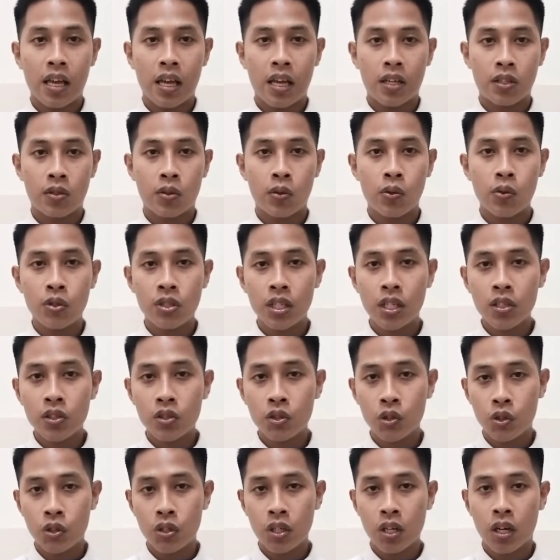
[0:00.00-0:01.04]
A solution
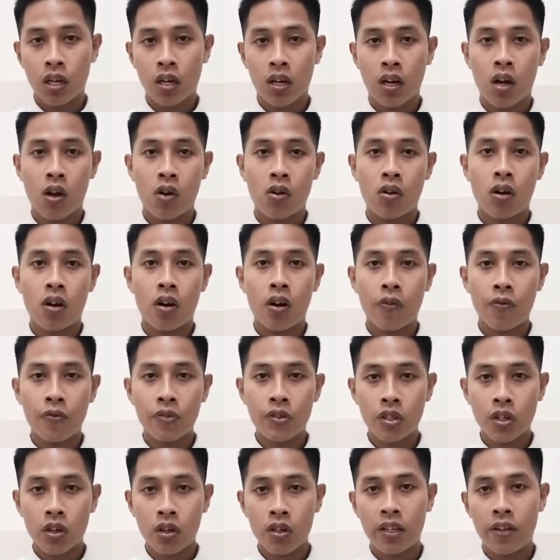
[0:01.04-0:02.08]
zone around
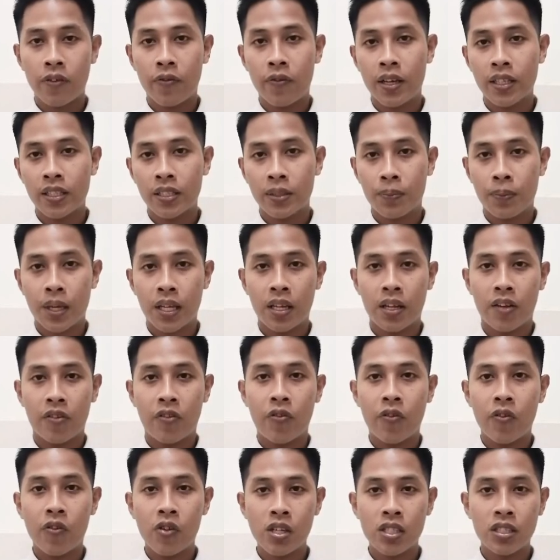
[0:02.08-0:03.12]
offshore device may
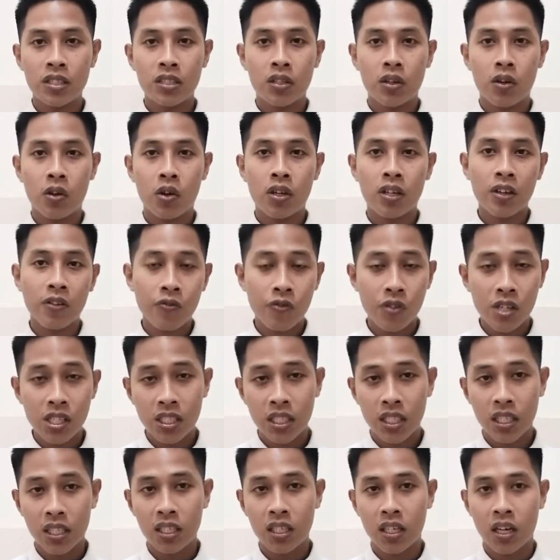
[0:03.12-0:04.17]
influence local
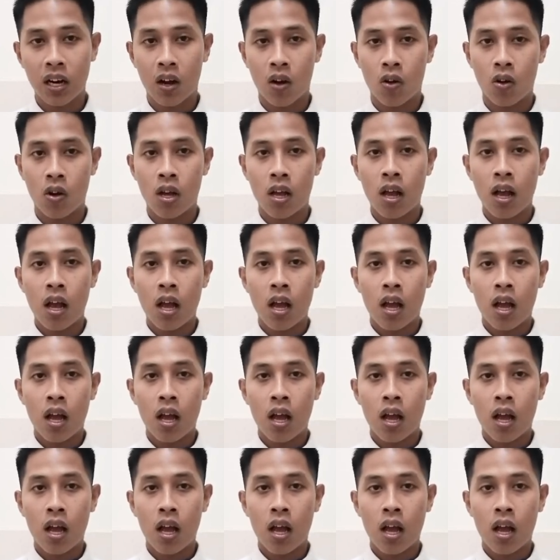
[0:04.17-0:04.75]
fishing ground.